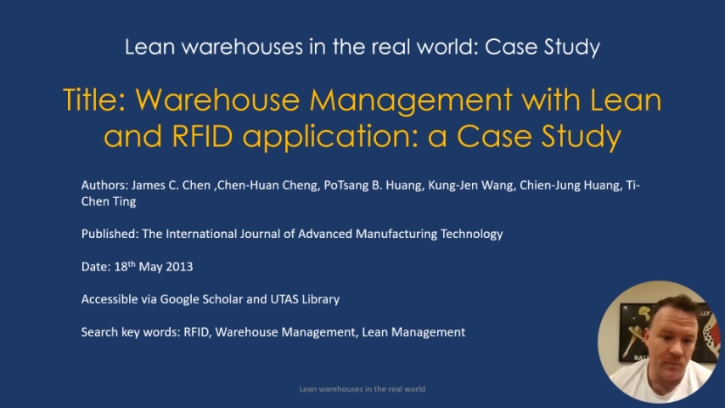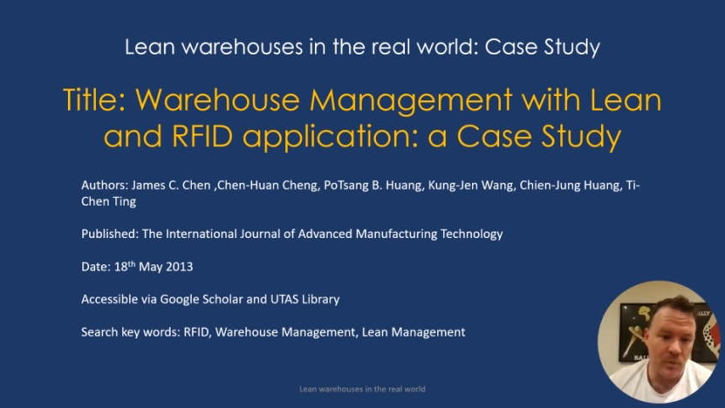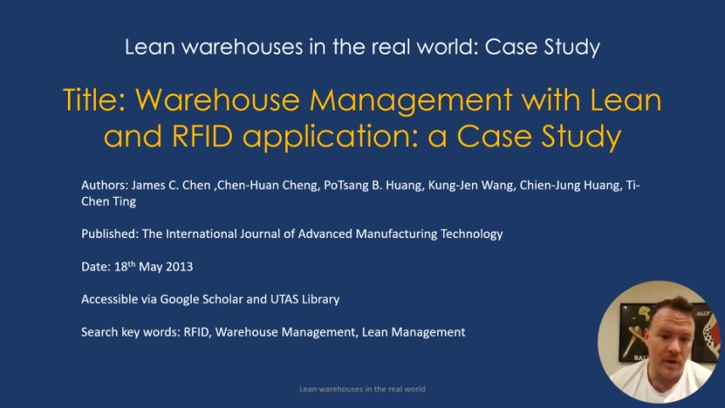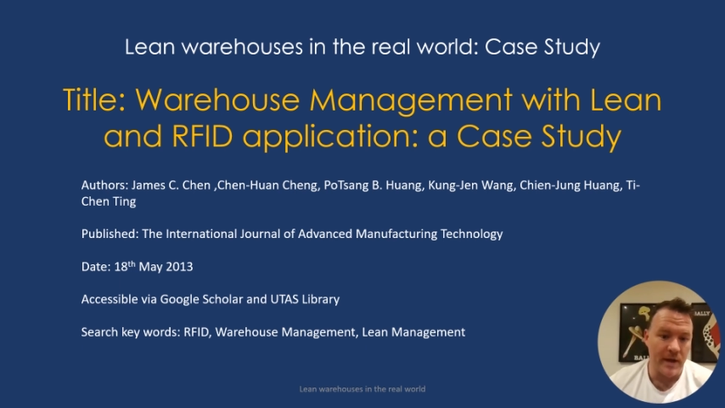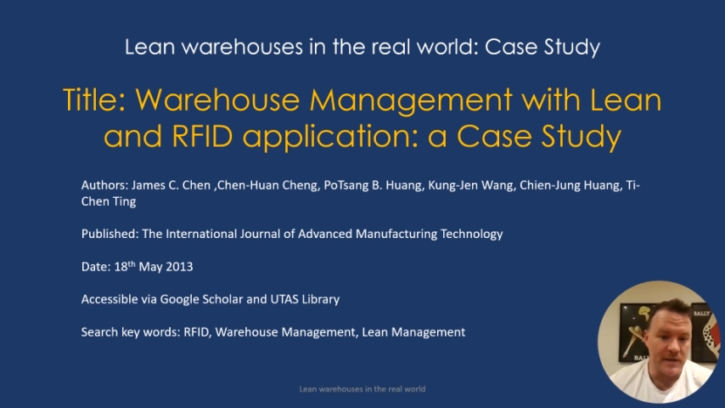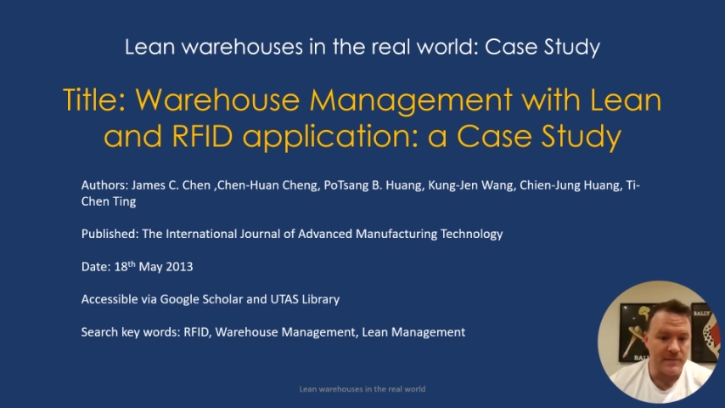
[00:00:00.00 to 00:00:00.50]

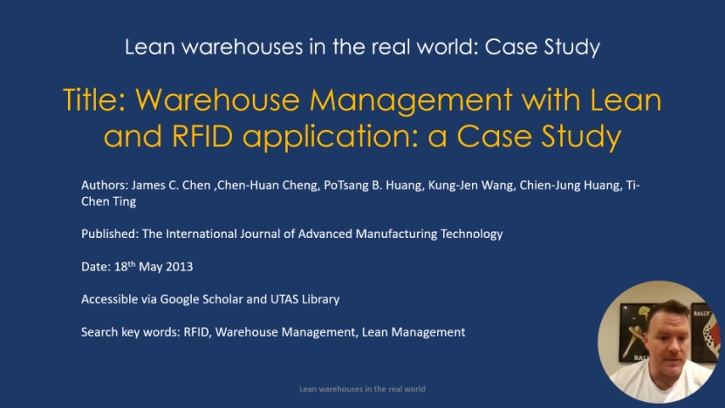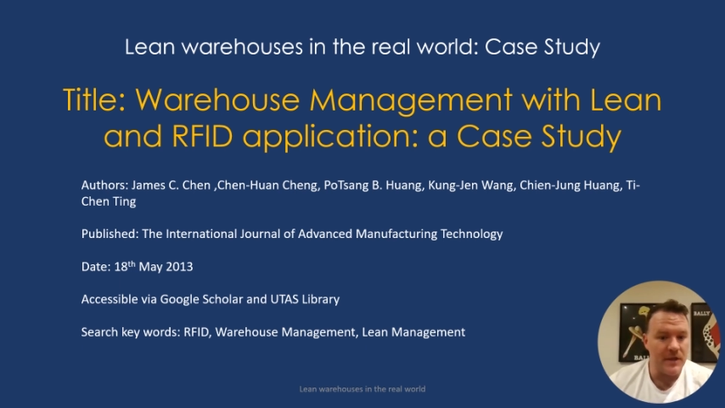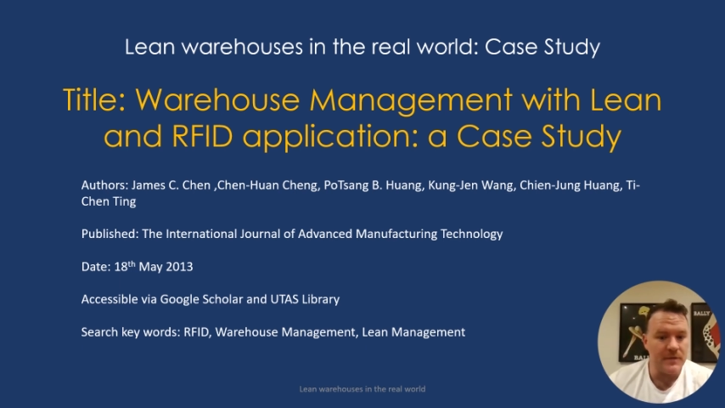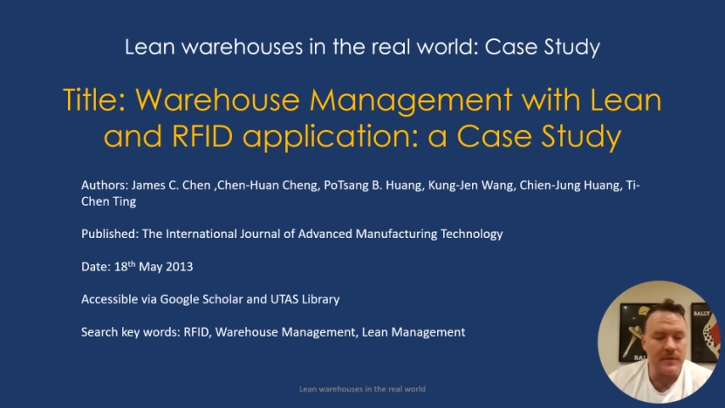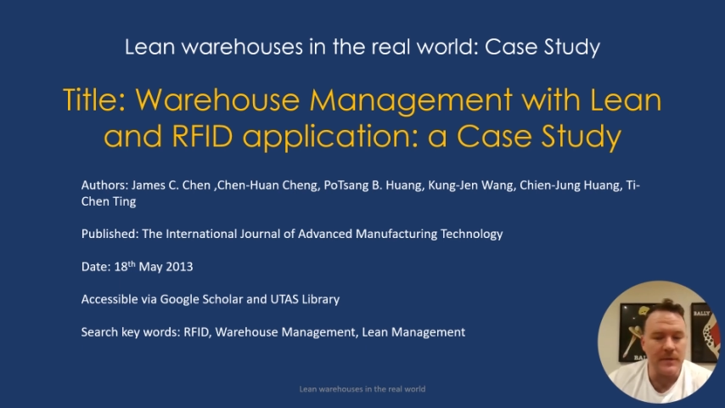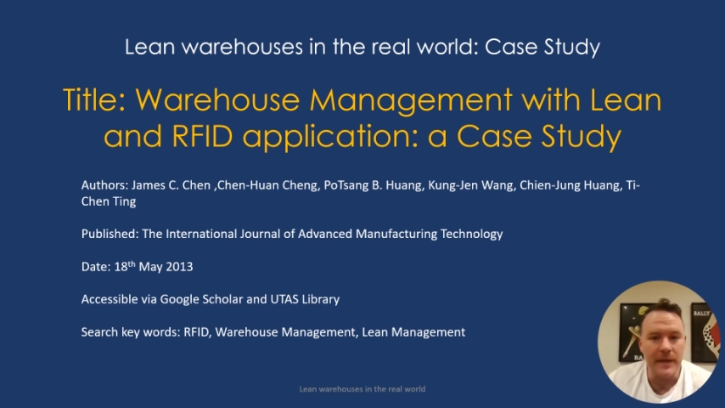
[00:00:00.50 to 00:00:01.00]
warehouse
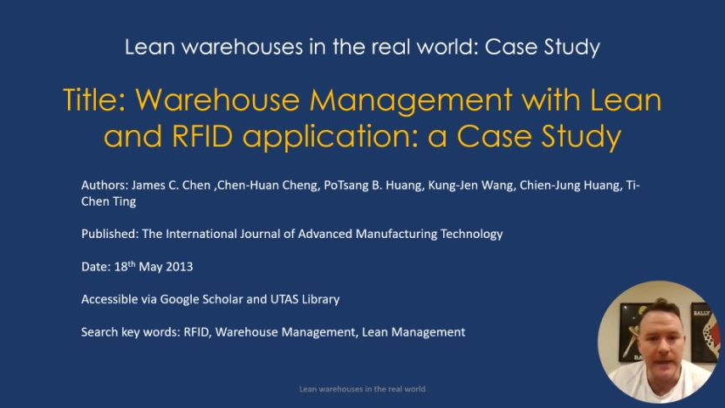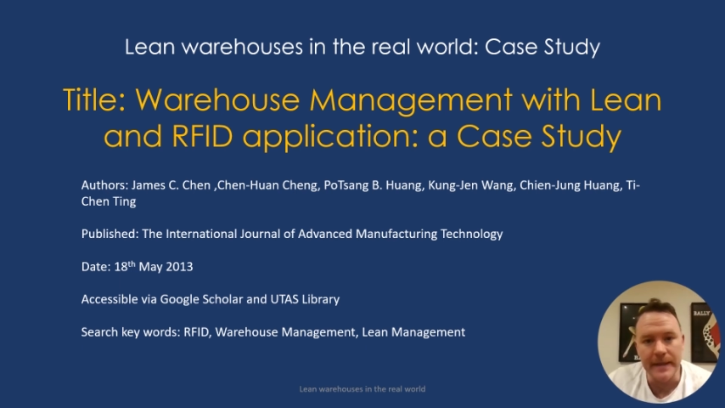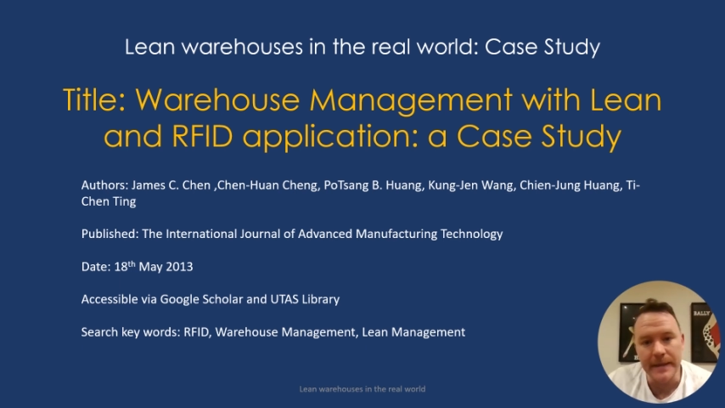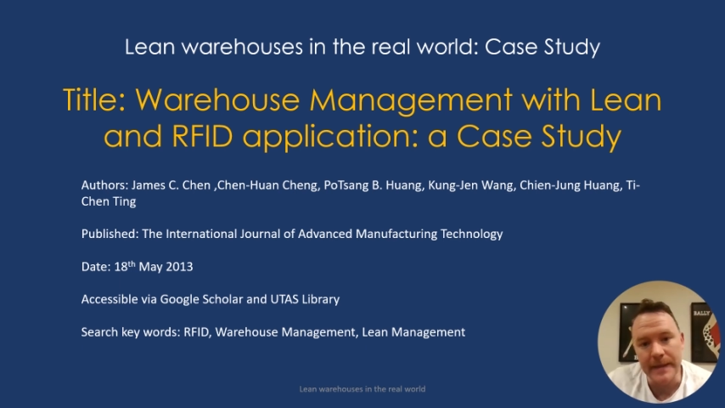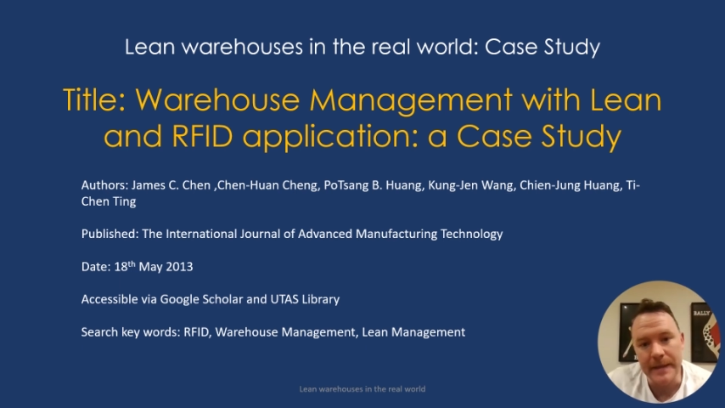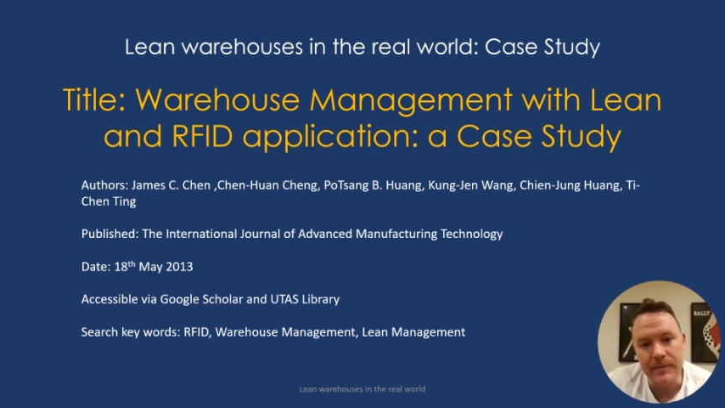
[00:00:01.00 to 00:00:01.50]
management,
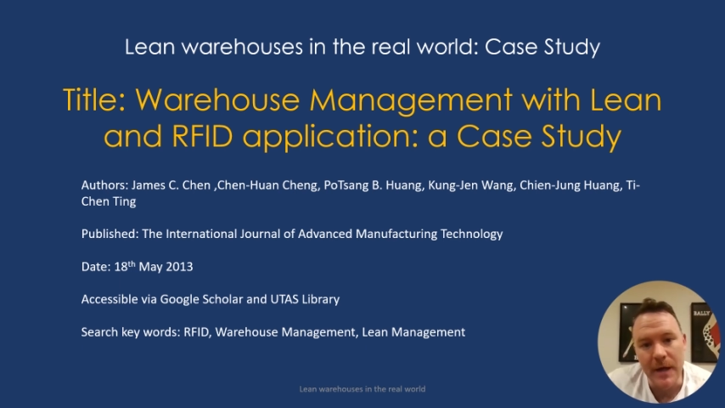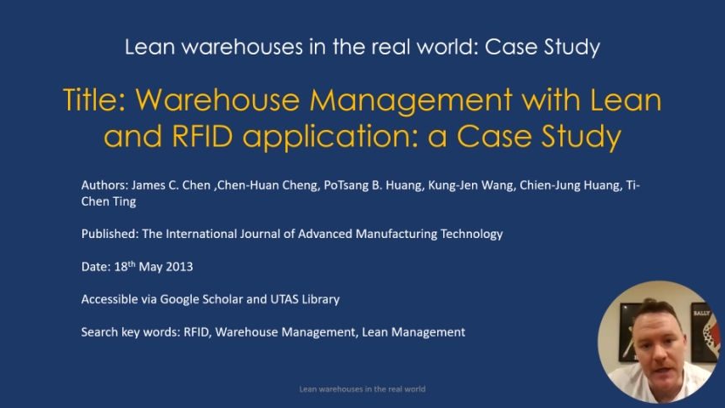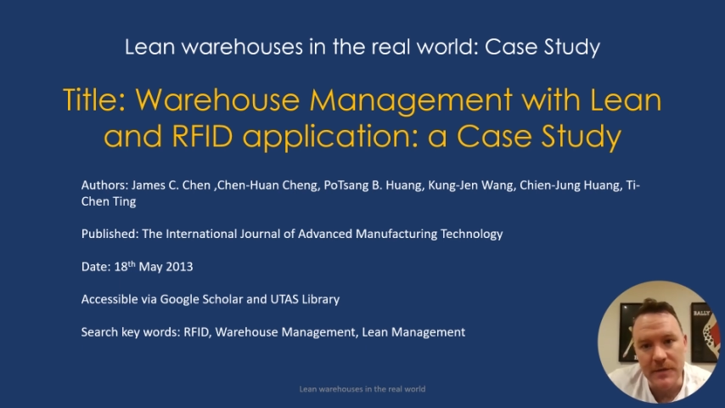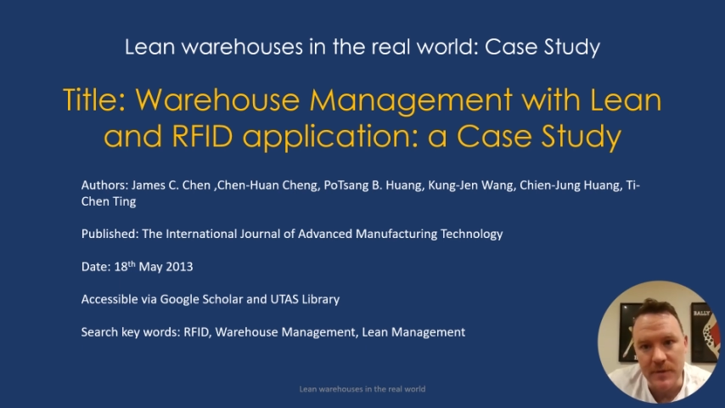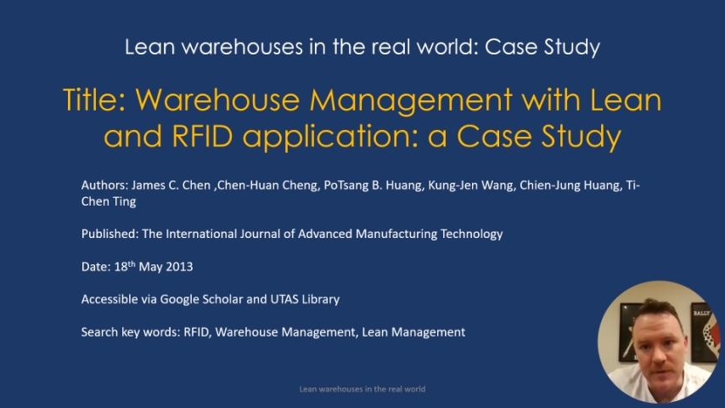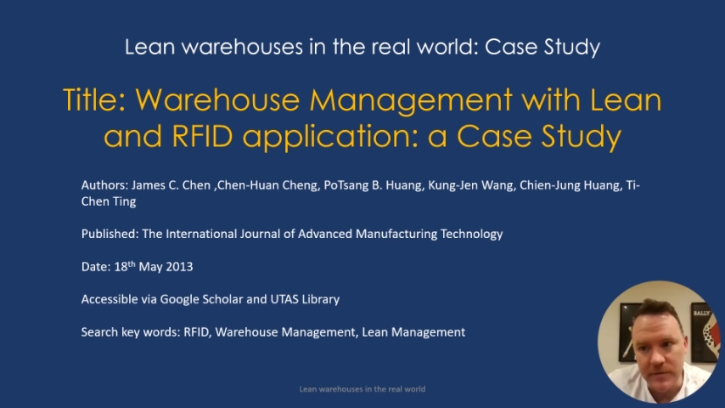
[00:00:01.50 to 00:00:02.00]
and lean
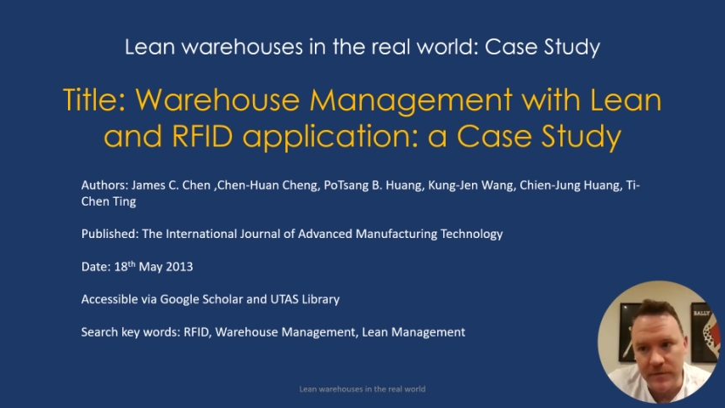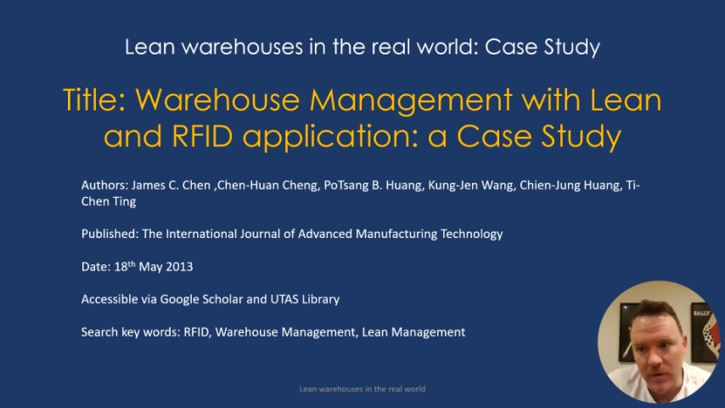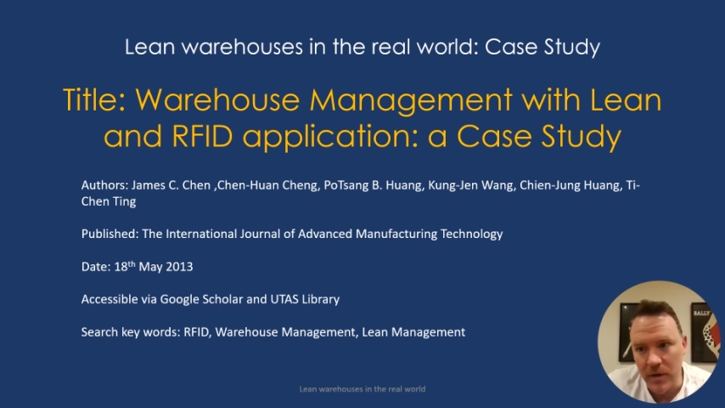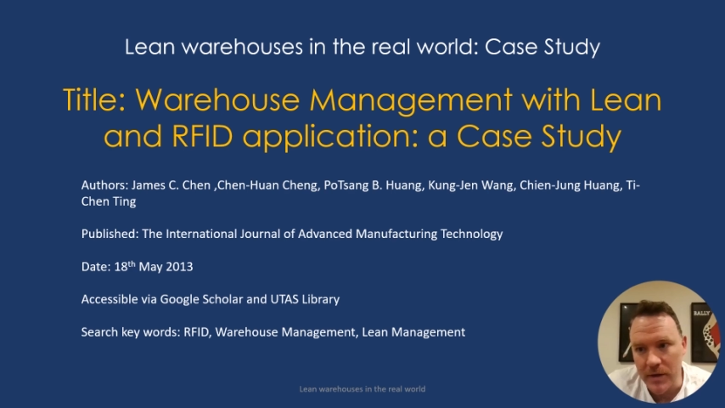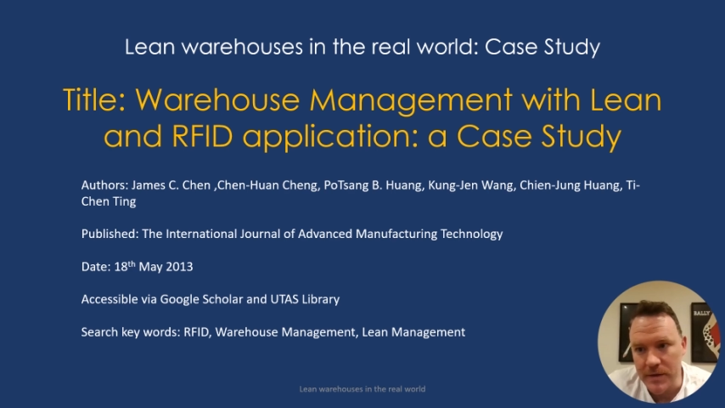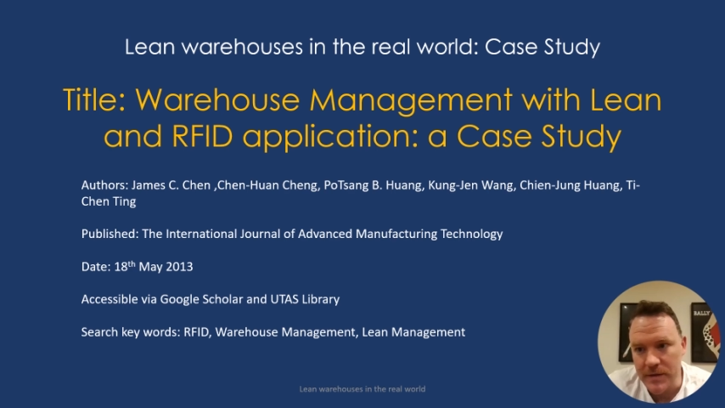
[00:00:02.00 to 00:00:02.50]
management to
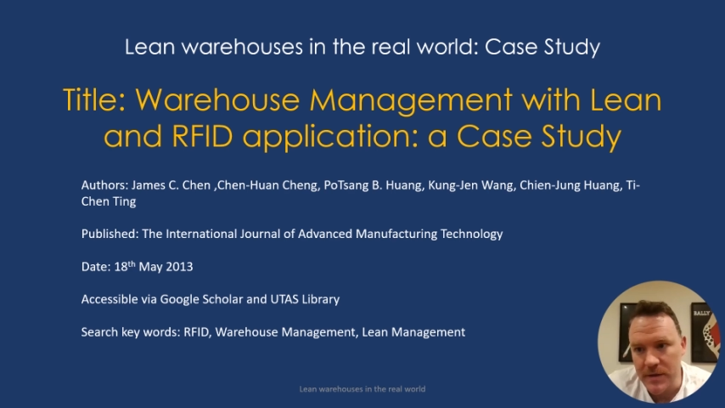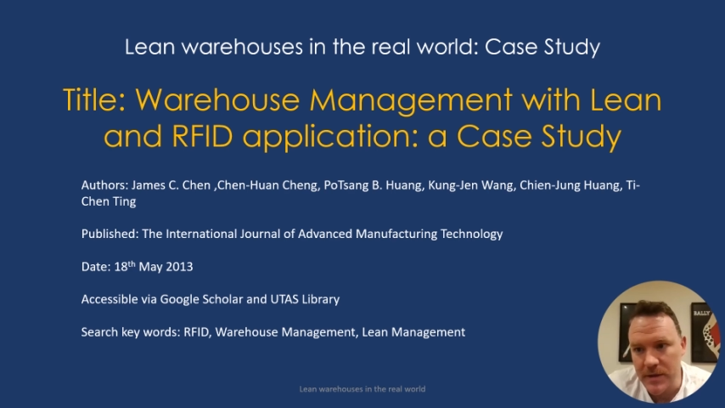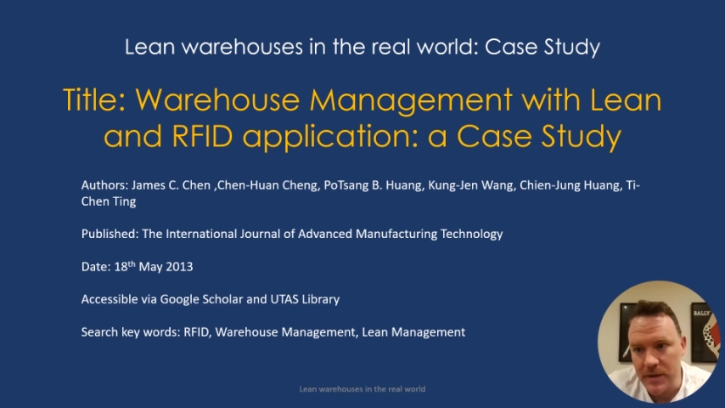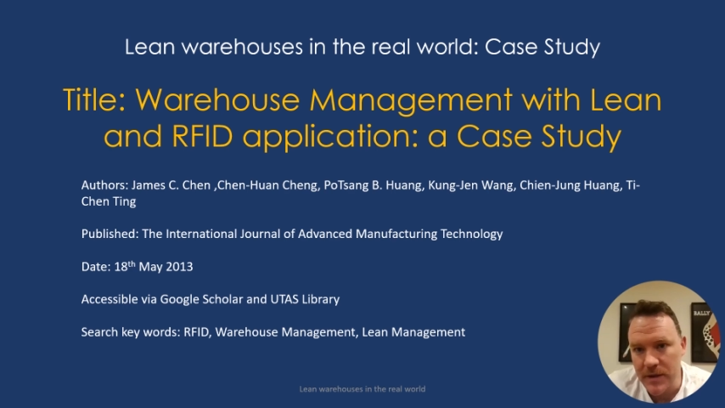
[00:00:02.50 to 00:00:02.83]
find